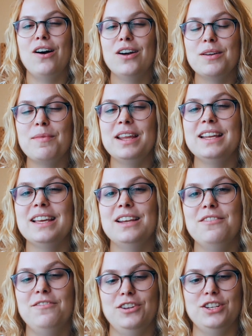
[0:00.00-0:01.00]
automating
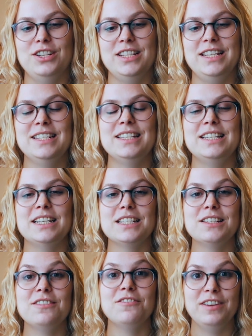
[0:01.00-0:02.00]
inefficiencies
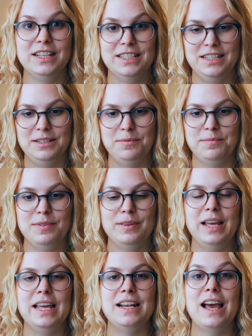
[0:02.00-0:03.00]
doesn't fix them,
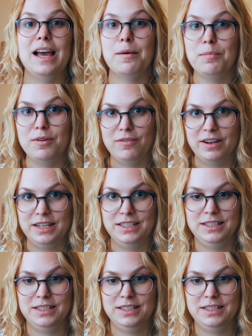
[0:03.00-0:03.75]
it amplifies